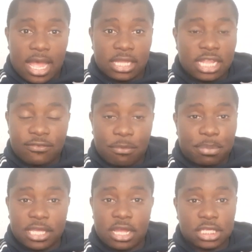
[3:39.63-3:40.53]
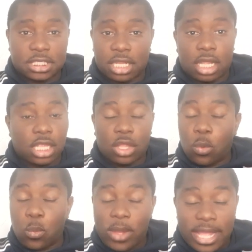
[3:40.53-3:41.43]
Another PR stunt. I don't
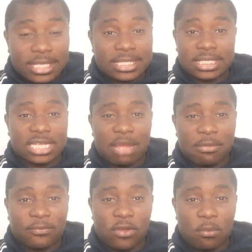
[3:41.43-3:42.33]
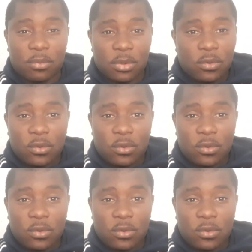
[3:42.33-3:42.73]
know where this is coming from.